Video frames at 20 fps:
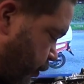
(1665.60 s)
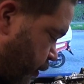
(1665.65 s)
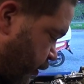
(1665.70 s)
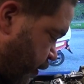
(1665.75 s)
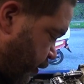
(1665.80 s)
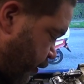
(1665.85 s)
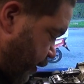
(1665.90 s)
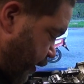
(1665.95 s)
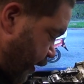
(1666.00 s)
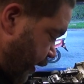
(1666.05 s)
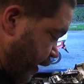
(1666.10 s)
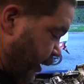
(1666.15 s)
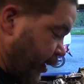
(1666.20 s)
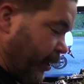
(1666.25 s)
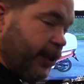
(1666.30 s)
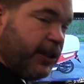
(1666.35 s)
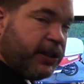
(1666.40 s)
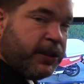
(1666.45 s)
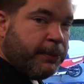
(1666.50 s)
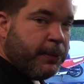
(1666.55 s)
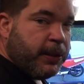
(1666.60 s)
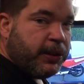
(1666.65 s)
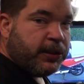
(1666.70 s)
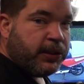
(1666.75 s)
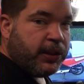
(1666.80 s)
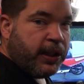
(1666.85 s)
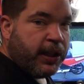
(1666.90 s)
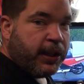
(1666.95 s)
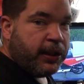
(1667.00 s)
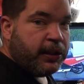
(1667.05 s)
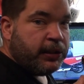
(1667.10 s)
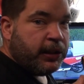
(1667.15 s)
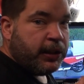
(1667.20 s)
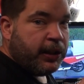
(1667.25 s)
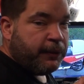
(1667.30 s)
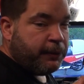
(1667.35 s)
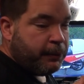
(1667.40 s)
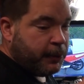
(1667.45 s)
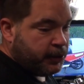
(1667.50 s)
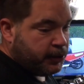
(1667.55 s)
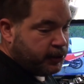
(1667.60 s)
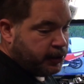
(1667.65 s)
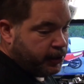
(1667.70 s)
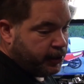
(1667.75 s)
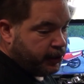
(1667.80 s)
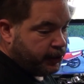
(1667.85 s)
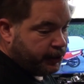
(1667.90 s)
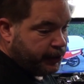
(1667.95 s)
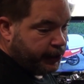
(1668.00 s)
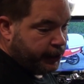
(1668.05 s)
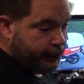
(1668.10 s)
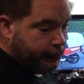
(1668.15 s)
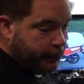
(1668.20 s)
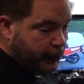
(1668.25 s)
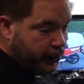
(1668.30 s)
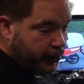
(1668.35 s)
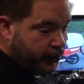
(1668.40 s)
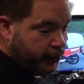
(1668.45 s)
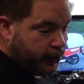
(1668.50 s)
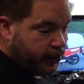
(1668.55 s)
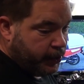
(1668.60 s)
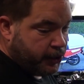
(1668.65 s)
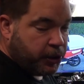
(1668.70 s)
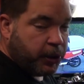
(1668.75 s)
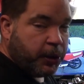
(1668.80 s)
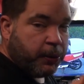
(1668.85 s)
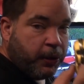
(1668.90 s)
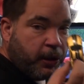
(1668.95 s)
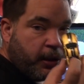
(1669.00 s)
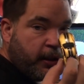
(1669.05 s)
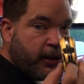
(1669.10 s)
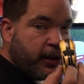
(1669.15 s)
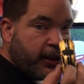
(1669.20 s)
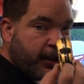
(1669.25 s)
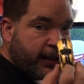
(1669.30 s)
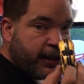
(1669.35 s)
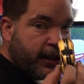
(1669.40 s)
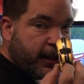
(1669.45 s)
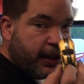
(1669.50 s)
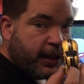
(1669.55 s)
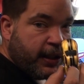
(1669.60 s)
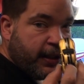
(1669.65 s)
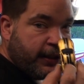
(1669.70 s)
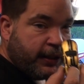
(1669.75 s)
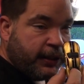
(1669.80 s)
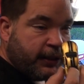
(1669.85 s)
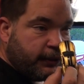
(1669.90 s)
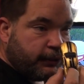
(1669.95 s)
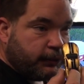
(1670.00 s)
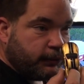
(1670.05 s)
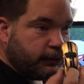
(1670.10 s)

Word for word: one because A, it's a Mustang and I love Mustangs, and B, I actually quite like that colour.